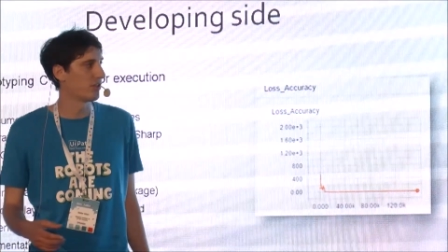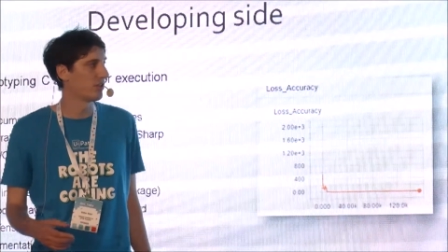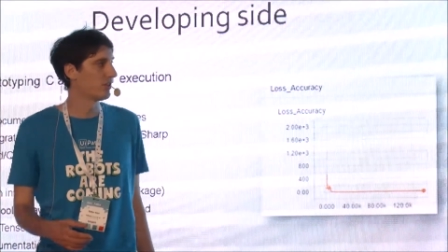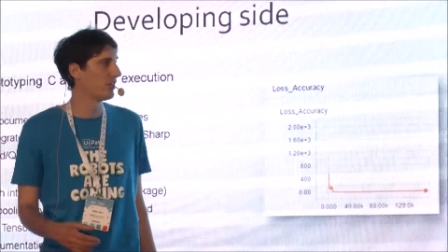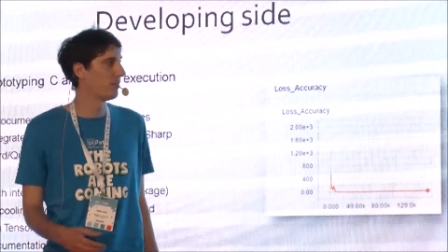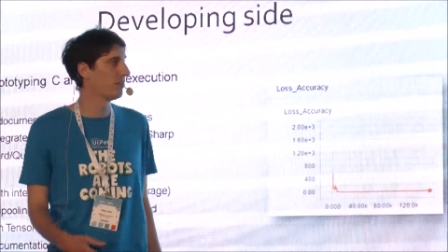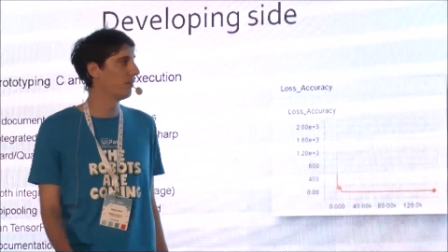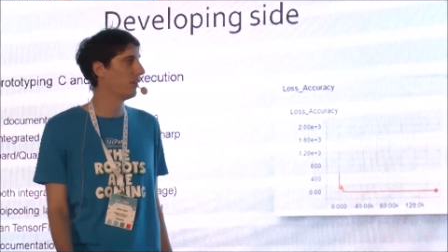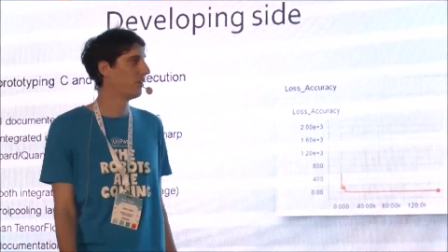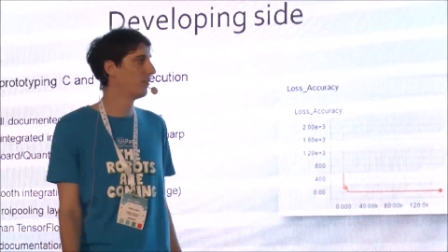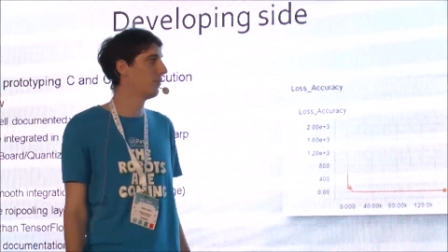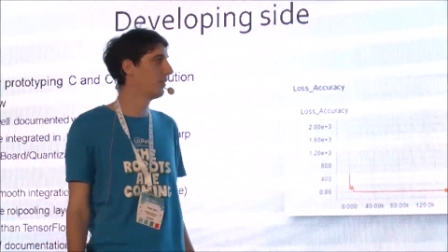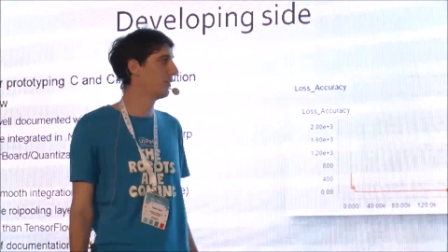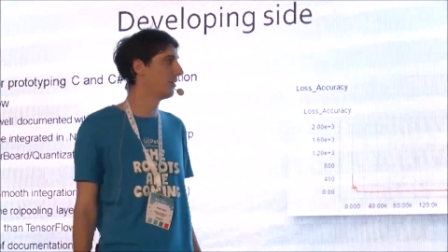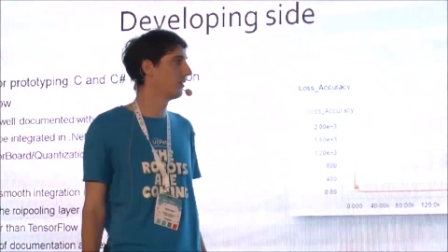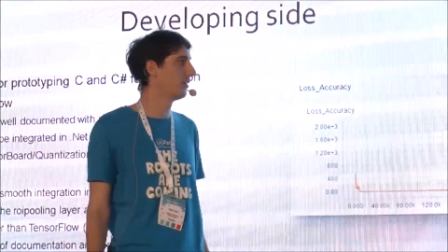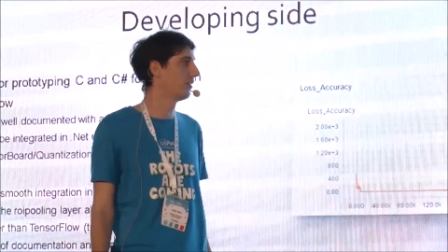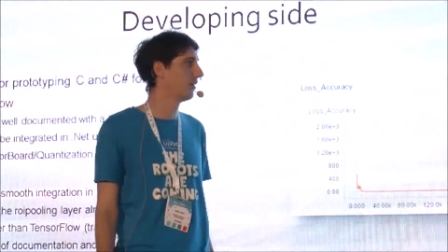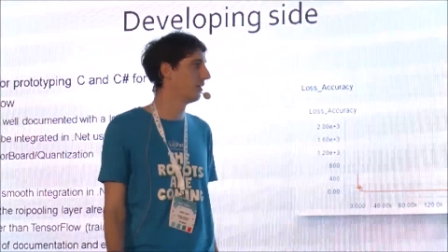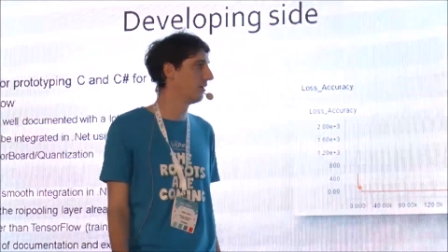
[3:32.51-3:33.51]
similar with
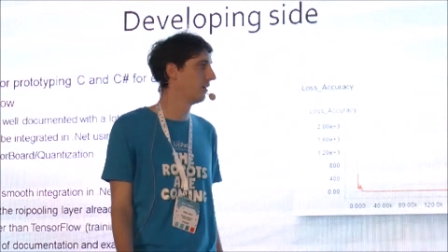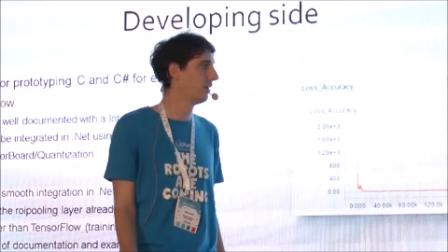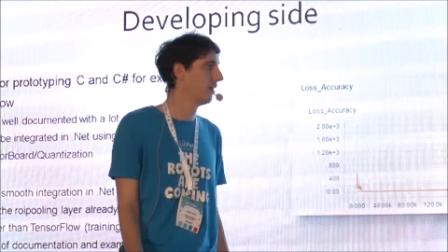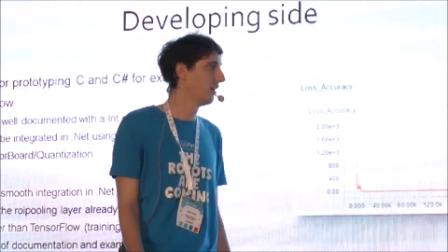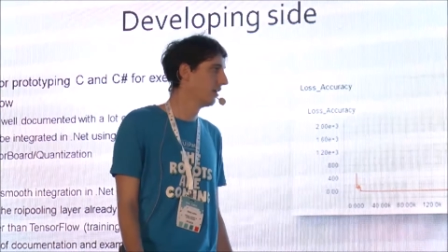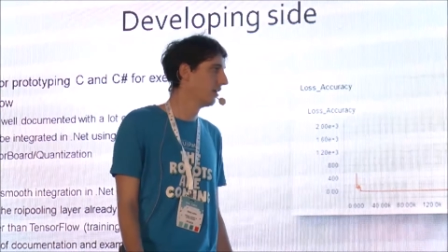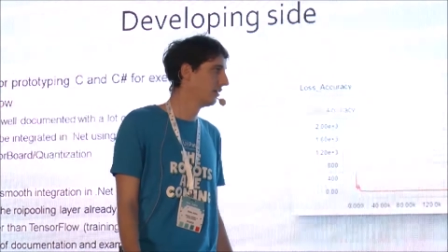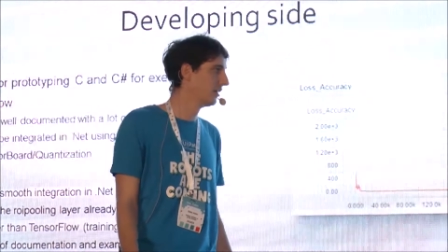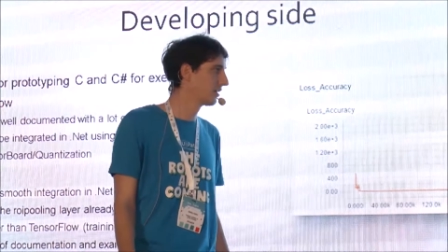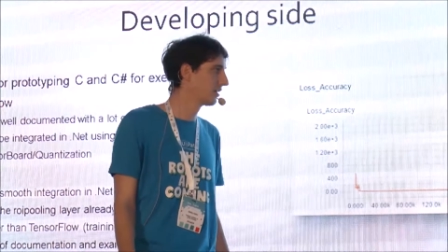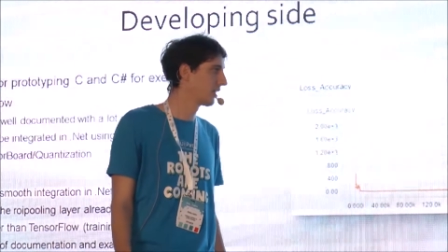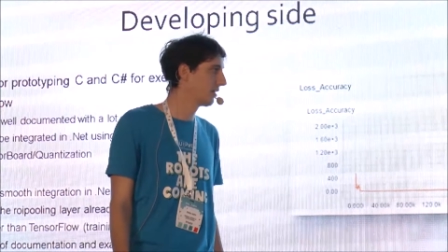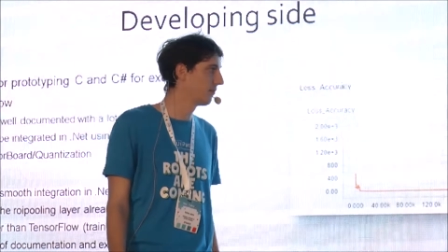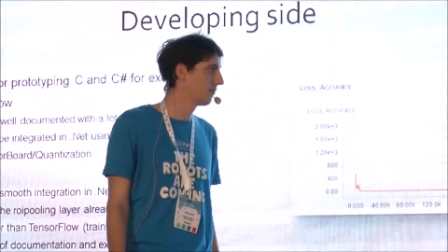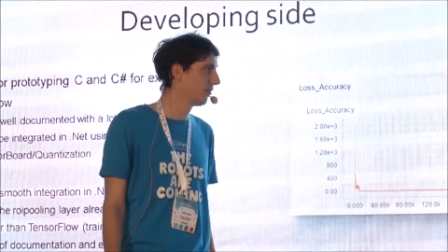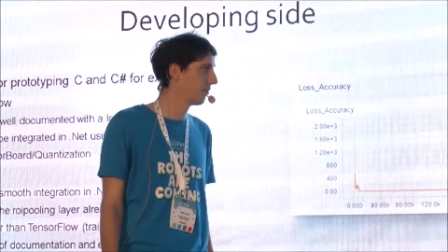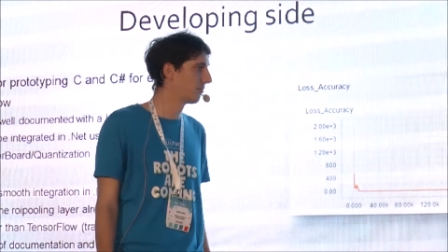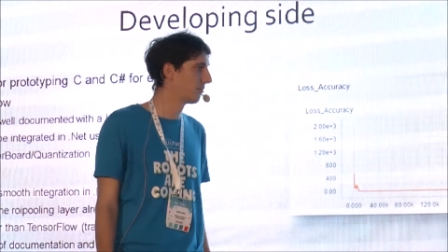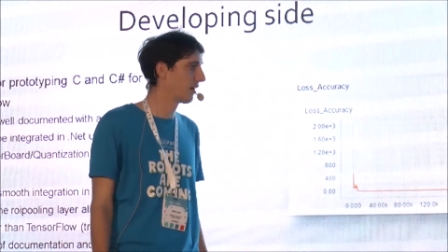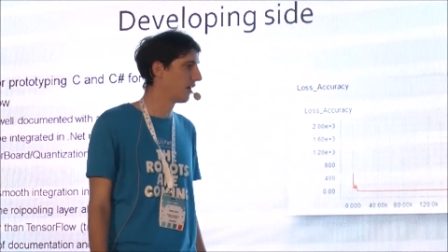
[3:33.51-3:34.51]
the script
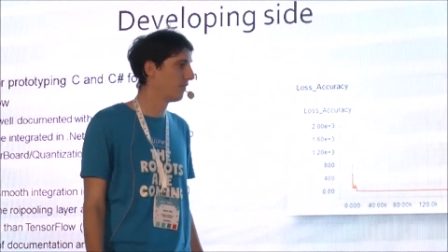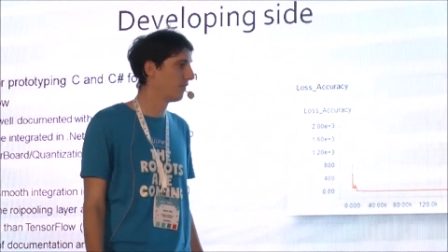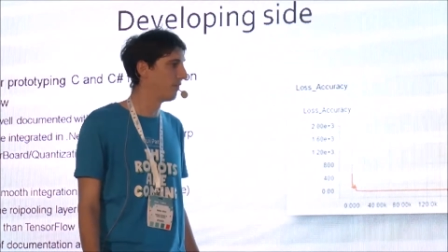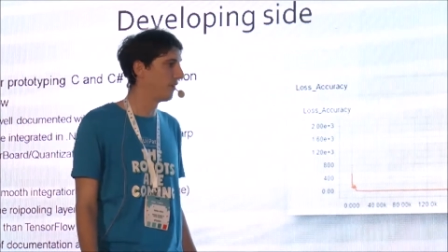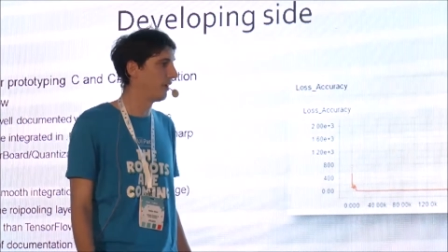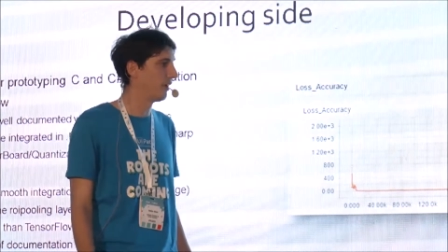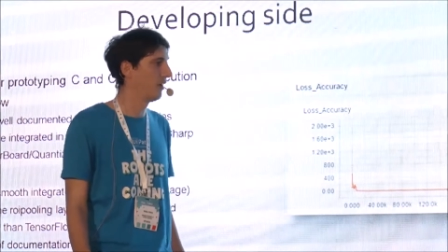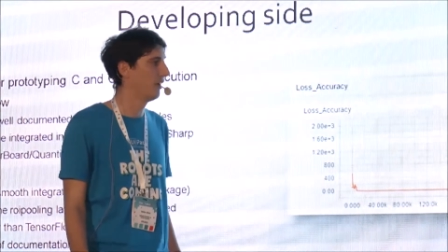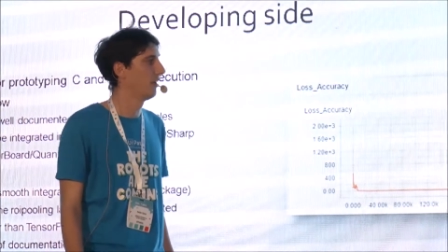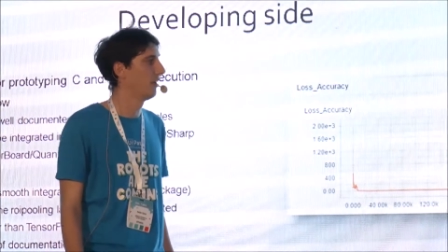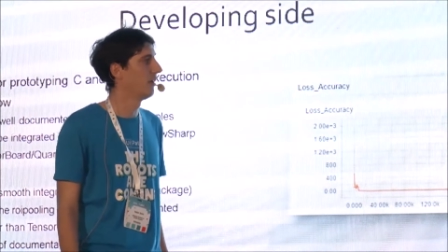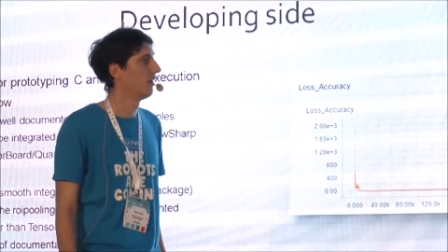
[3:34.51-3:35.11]
from Café.